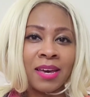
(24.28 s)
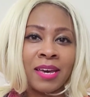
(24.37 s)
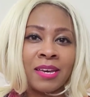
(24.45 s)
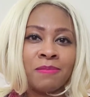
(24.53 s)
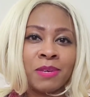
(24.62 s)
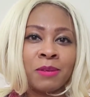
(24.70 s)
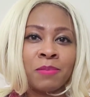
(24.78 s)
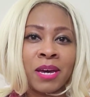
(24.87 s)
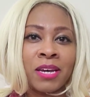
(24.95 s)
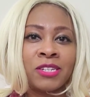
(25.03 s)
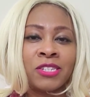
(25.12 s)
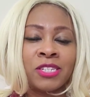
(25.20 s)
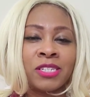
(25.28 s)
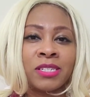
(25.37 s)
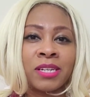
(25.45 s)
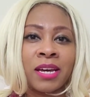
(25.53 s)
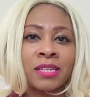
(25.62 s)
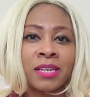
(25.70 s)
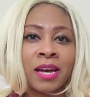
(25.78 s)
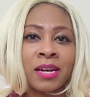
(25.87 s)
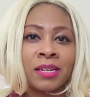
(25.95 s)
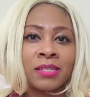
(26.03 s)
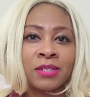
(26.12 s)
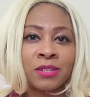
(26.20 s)
and being patient as
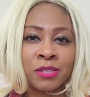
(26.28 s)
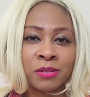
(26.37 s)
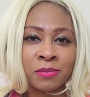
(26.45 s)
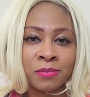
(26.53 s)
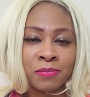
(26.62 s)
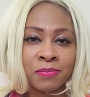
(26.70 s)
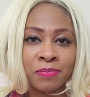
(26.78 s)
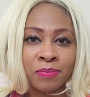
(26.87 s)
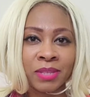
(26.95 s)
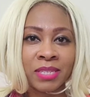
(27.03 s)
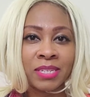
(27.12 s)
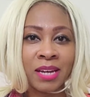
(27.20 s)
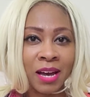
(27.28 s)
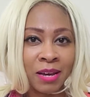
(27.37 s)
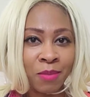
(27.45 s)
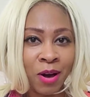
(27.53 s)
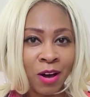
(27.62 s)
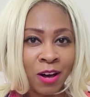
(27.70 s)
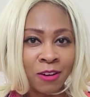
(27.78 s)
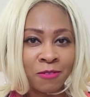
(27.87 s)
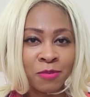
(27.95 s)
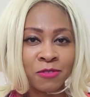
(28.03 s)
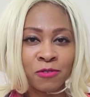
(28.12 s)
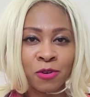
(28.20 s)
I took some time off
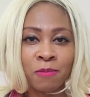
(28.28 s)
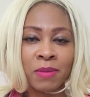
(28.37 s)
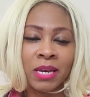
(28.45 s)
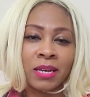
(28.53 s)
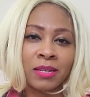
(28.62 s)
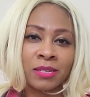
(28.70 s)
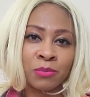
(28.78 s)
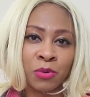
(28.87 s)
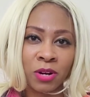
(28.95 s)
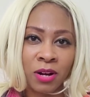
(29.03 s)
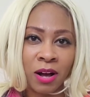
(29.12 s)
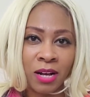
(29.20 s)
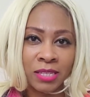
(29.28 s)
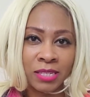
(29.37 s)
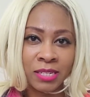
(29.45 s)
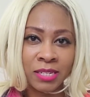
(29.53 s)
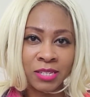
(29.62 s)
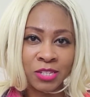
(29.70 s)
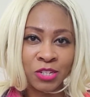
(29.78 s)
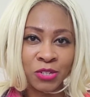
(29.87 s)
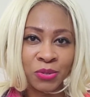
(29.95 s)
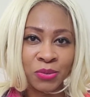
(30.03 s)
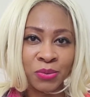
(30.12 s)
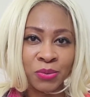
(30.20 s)
before making some more content
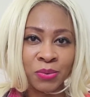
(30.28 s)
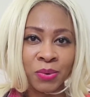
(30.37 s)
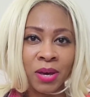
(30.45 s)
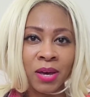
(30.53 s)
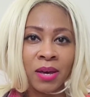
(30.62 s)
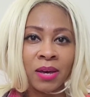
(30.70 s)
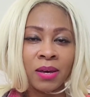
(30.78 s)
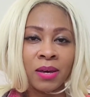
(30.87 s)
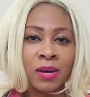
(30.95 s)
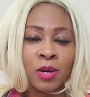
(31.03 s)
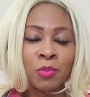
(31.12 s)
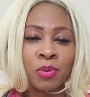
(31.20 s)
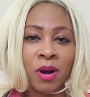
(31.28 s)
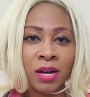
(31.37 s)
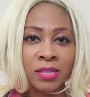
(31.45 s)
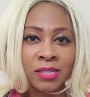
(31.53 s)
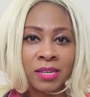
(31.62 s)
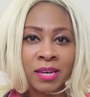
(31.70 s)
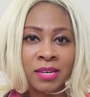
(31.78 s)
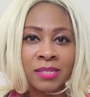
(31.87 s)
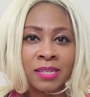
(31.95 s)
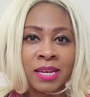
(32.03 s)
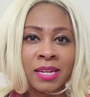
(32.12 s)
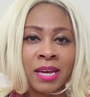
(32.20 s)
to
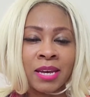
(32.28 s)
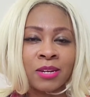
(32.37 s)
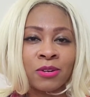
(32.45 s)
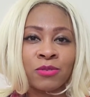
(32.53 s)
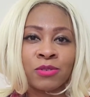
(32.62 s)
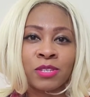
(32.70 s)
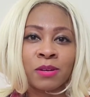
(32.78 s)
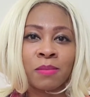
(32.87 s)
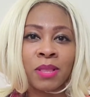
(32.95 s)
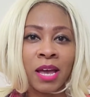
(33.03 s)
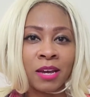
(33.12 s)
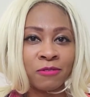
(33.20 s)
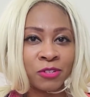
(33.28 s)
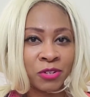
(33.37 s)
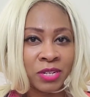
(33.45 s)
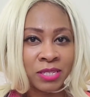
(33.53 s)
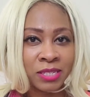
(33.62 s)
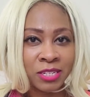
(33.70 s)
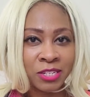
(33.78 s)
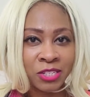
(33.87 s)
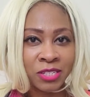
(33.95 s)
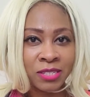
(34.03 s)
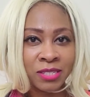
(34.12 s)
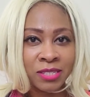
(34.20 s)
process and handle some life
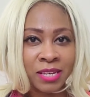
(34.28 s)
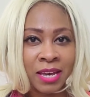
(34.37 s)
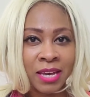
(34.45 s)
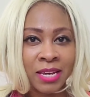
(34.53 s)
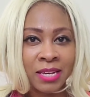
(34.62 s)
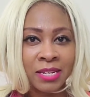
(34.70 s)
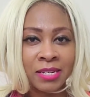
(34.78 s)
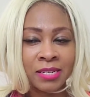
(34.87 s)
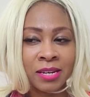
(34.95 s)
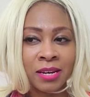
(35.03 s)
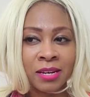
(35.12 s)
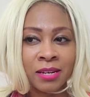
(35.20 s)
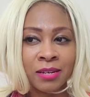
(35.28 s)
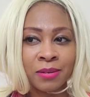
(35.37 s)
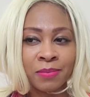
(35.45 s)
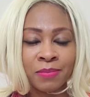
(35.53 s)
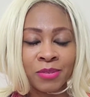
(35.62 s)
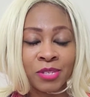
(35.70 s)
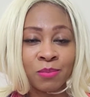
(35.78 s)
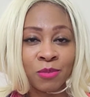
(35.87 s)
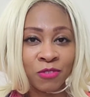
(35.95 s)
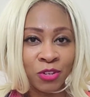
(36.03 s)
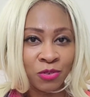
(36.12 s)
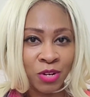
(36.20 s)
transitions. And some
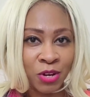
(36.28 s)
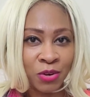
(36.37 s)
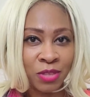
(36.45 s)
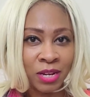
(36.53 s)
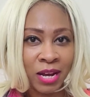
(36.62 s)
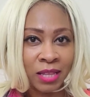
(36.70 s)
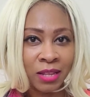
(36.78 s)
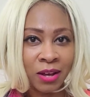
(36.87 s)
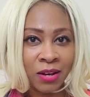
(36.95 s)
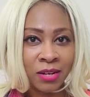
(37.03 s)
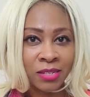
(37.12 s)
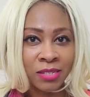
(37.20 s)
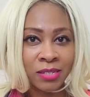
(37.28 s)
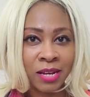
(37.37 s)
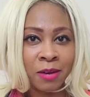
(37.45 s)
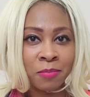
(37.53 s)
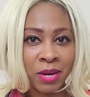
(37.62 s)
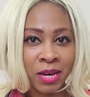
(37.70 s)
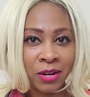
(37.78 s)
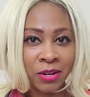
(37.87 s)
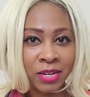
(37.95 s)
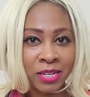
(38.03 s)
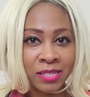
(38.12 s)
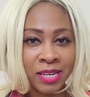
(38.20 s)
of you know that I lost a
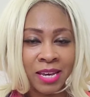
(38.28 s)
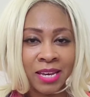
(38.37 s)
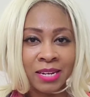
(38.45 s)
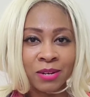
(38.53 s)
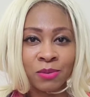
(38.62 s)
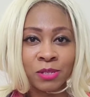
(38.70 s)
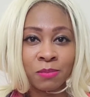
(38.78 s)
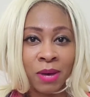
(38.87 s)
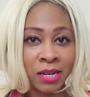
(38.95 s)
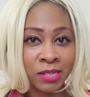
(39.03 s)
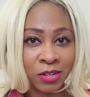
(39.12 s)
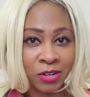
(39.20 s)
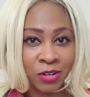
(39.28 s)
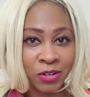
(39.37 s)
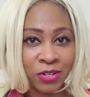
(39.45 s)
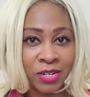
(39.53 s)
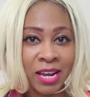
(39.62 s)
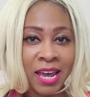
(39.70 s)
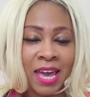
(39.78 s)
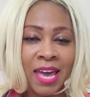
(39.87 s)
parent and it was my turn.